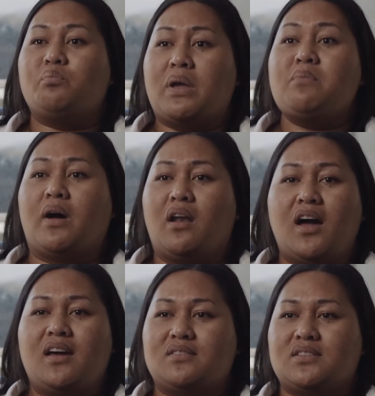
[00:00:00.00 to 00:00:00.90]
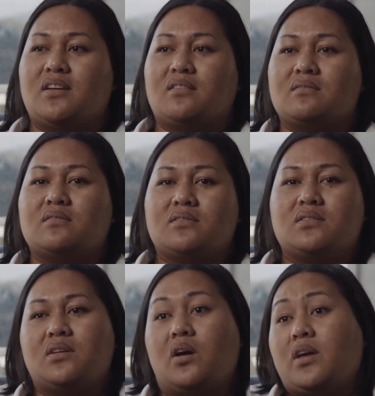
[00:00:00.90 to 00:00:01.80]
being polite, I was like,
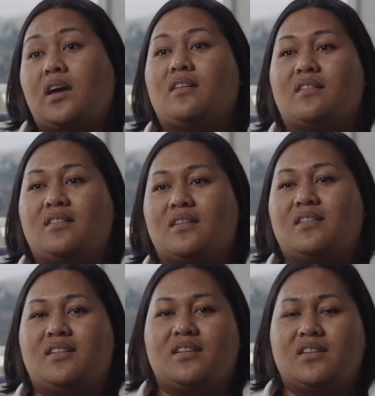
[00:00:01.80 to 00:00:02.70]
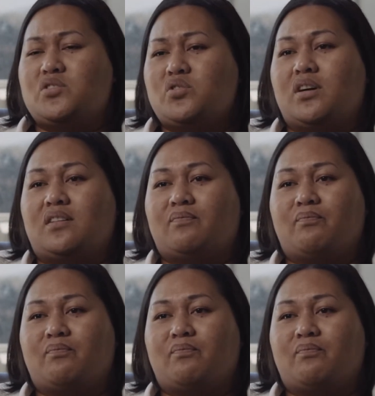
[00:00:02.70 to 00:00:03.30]
okay, sure.